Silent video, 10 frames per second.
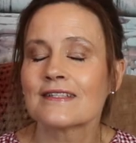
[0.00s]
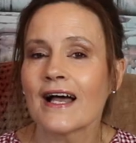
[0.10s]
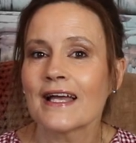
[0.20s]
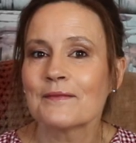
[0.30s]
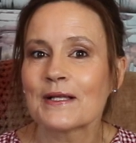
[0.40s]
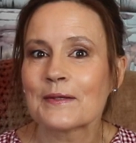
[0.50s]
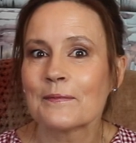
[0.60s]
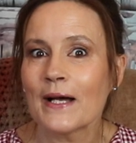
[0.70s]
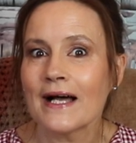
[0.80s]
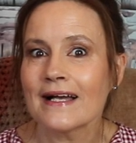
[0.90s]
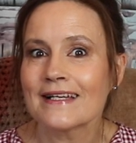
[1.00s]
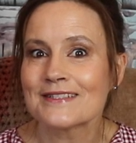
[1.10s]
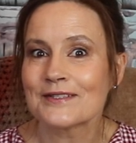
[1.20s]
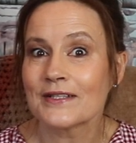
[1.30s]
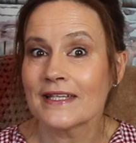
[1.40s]
So hi and welcome back.
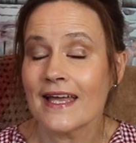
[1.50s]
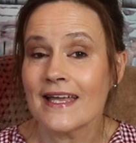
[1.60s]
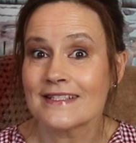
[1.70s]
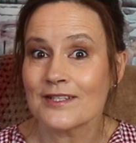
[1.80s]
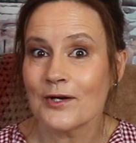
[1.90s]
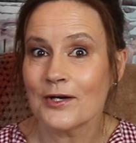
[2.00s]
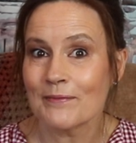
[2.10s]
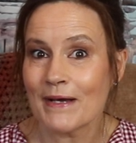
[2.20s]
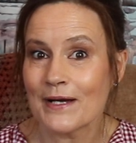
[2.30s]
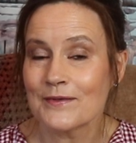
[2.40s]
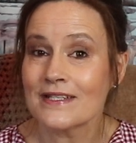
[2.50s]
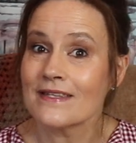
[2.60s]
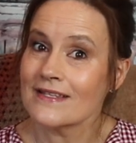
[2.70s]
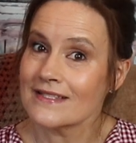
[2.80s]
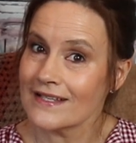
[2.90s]
So yeah, it's all about
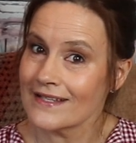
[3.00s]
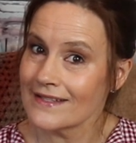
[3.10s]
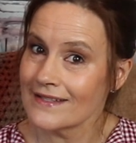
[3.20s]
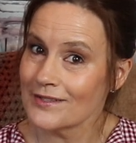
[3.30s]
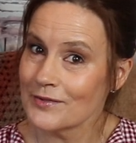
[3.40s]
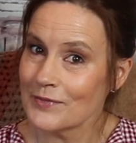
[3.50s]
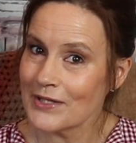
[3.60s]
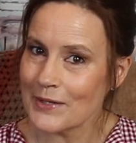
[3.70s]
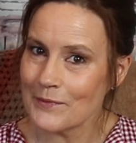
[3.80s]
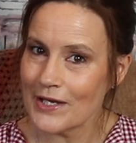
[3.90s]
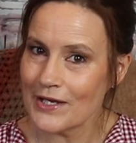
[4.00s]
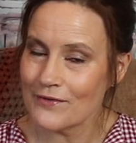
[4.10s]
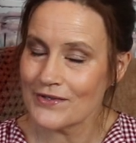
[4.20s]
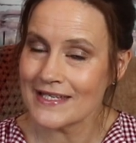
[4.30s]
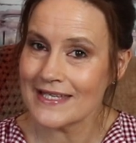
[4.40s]
this little number that I'm
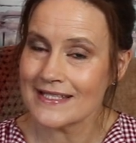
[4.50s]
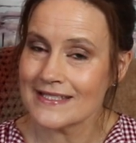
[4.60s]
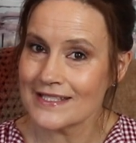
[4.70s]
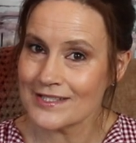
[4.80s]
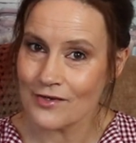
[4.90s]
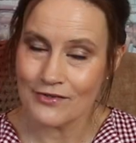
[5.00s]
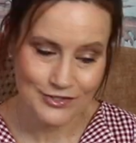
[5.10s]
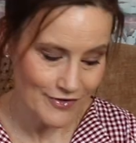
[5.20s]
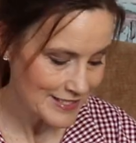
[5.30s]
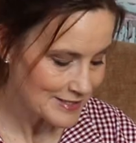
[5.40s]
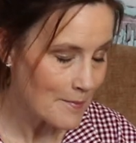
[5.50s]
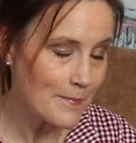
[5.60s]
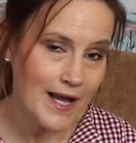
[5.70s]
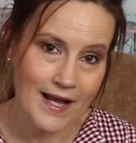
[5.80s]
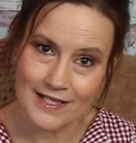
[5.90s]
wearing. It's the Sorrel Dress
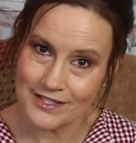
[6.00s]
by